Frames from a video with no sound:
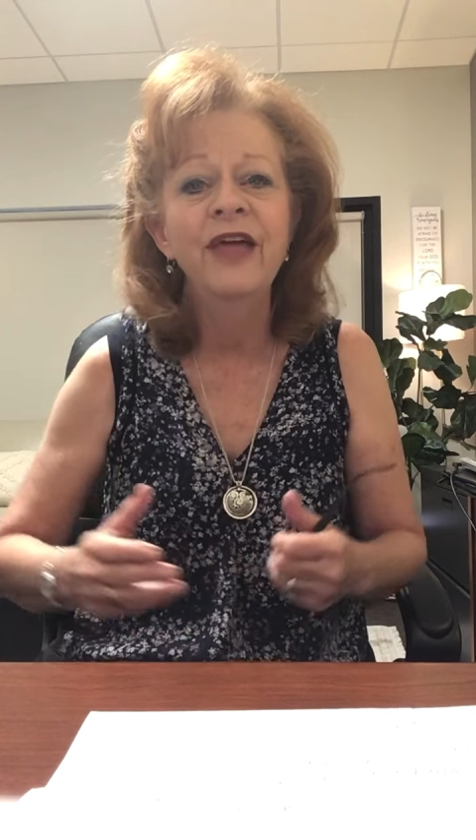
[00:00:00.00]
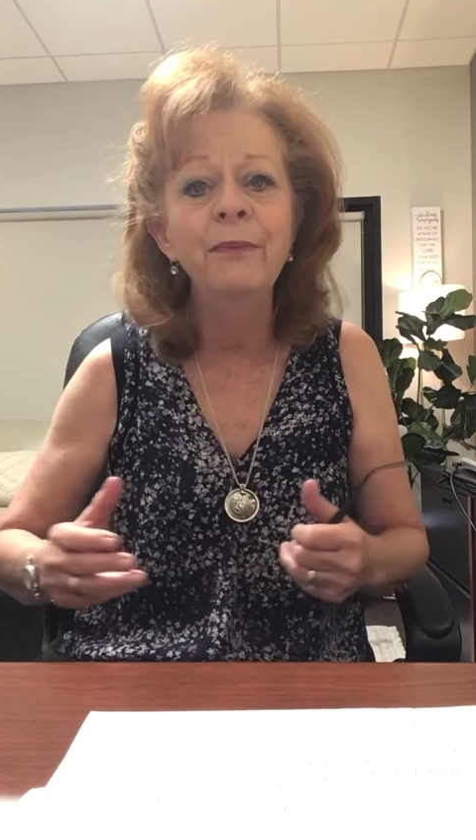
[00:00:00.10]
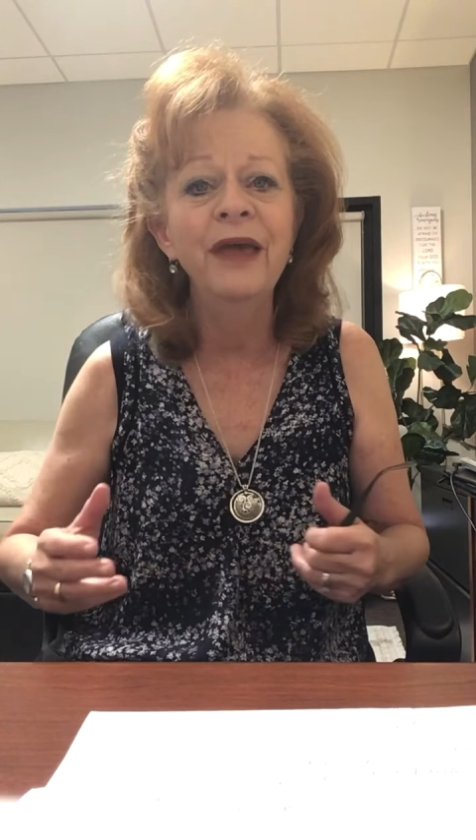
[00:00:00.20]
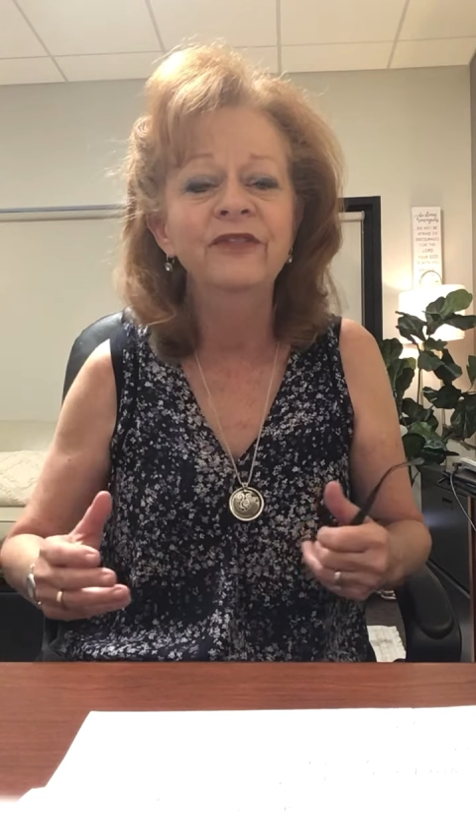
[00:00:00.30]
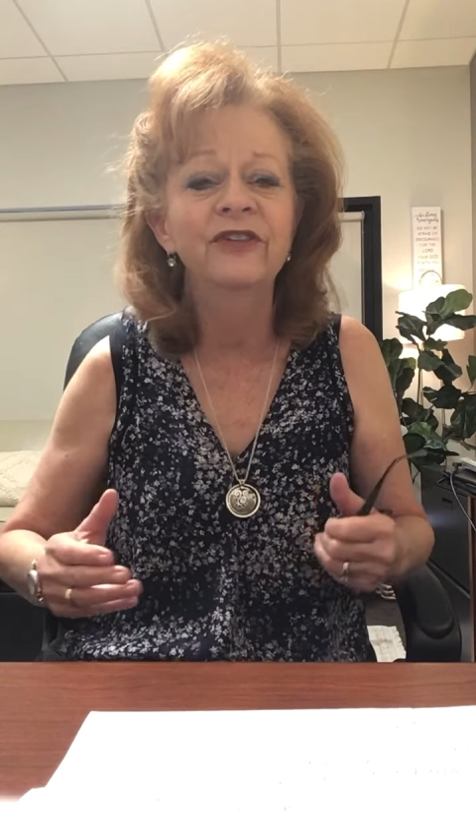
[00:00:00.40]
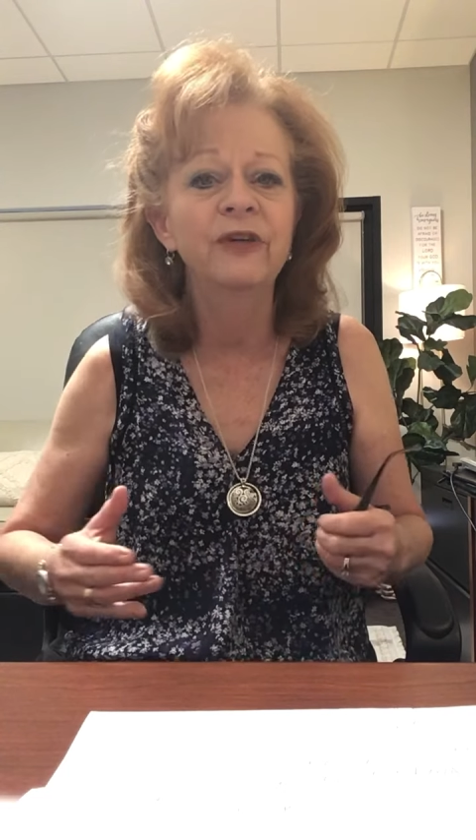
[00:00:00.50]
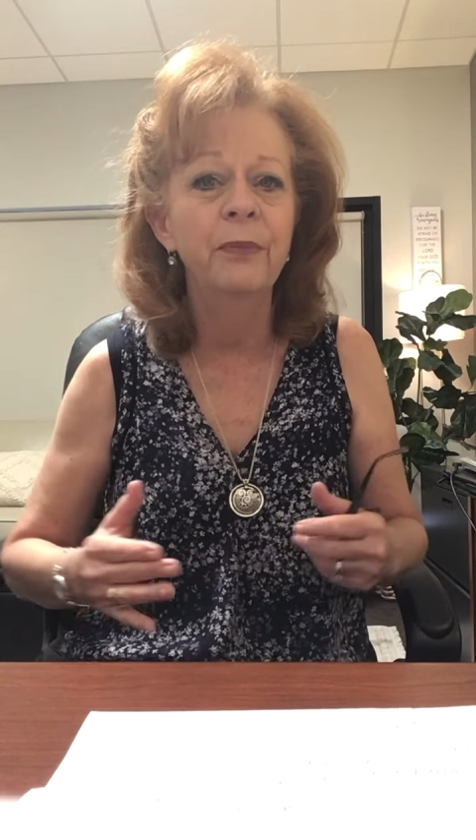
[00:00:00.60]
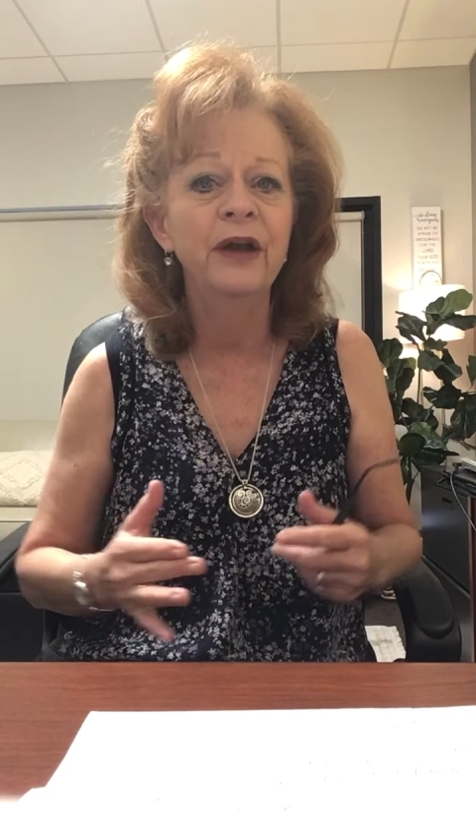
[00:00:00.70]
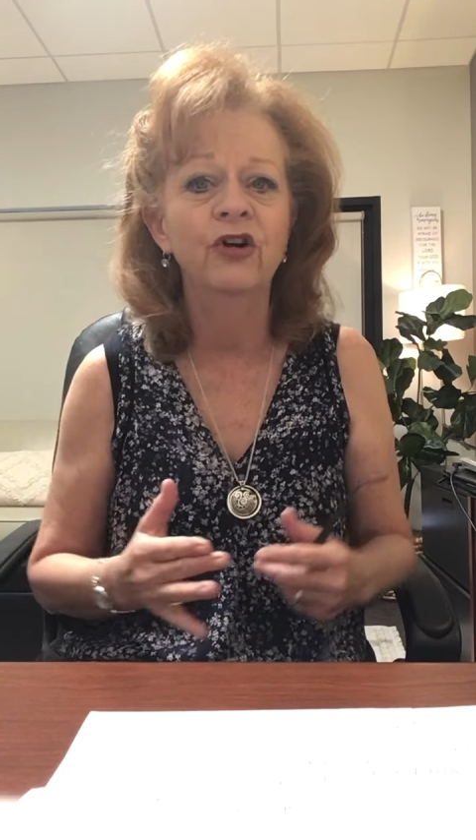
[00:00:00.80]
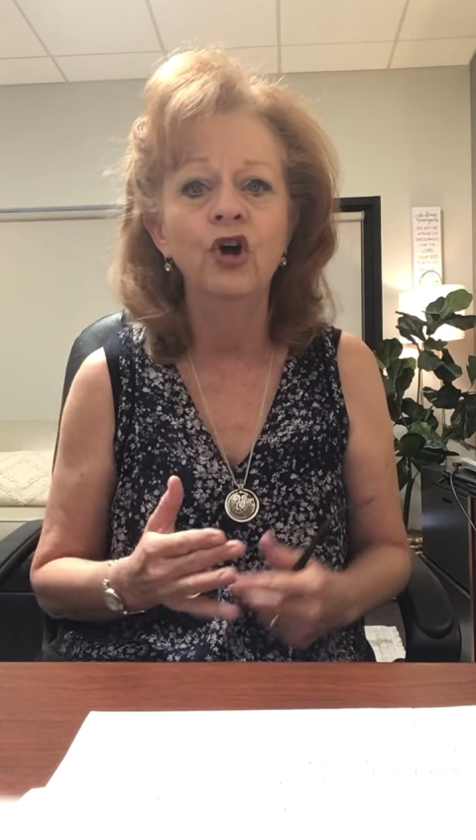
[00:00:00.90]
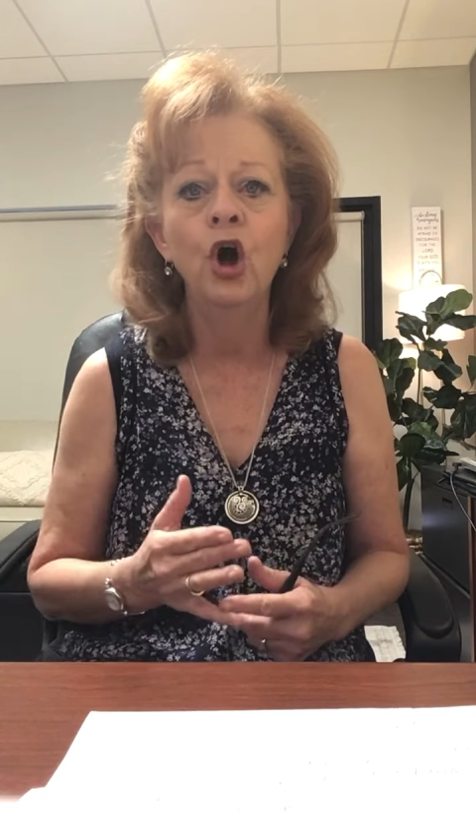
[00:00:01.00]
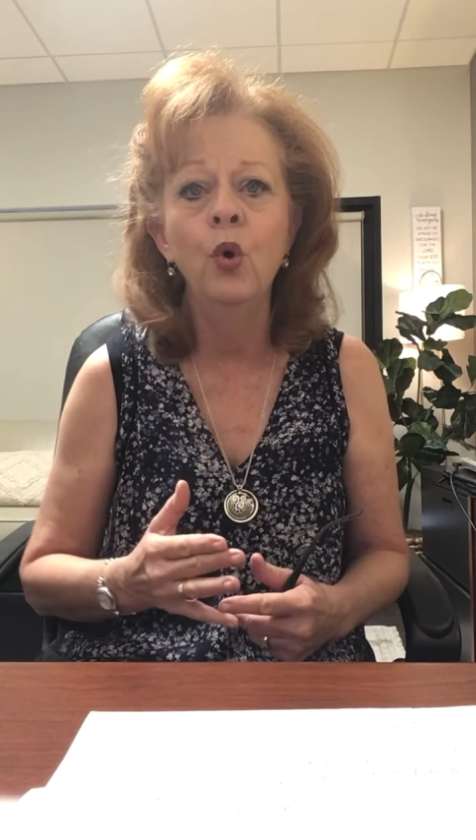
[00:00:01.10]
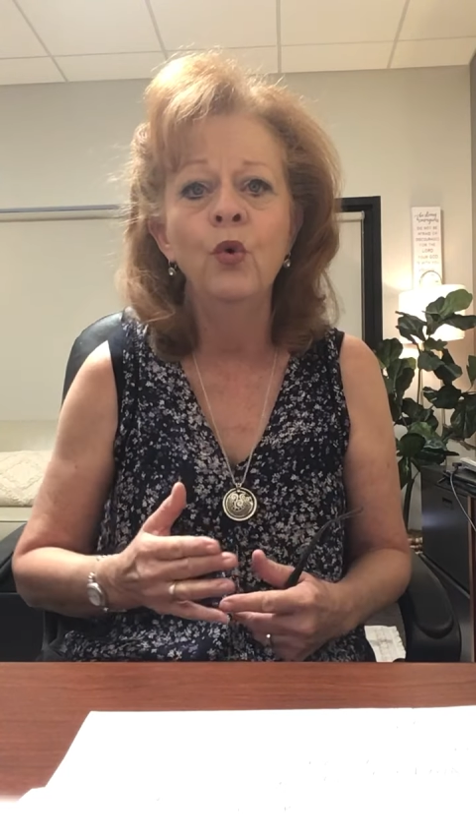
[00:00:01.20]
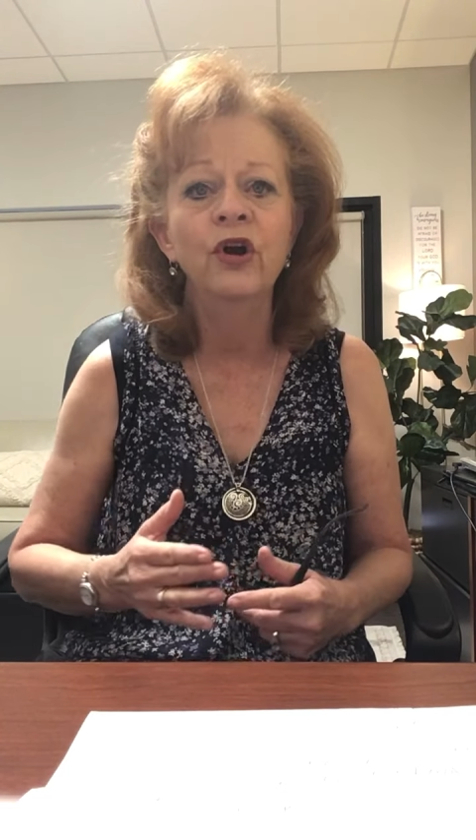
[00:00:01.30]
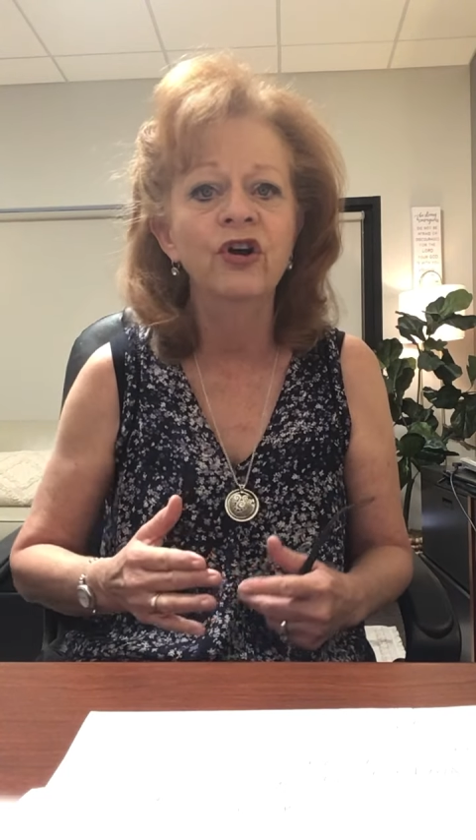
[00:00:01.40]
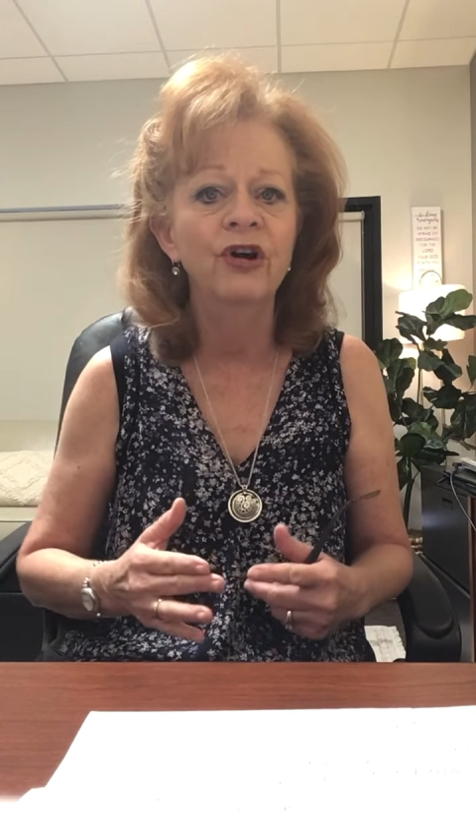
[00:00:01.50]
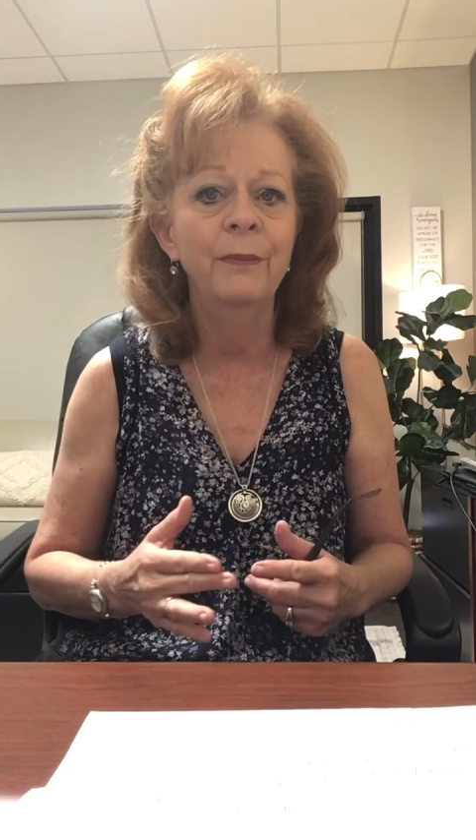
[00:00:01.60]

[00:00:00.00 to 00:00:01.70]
That makes us a better coworker,